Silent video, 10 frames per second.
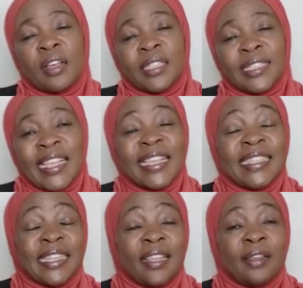
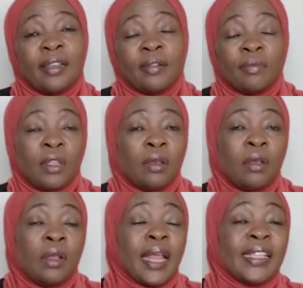suggesting
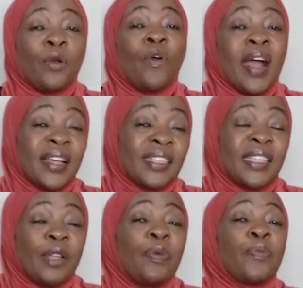like the words
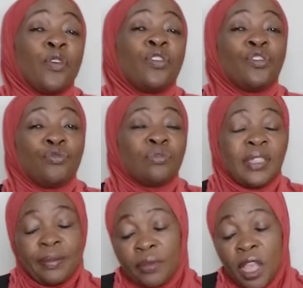that people
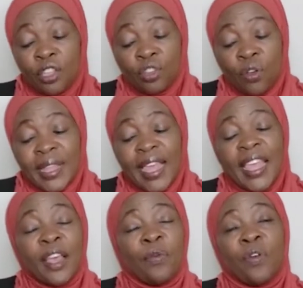use. So the
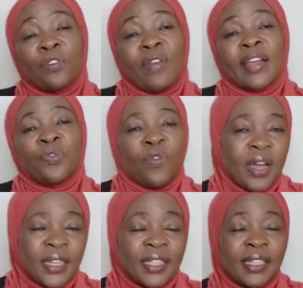E quadrant
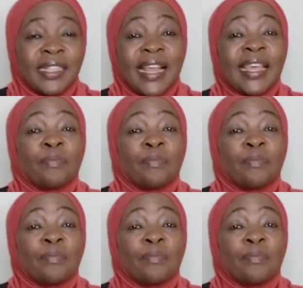words, these are the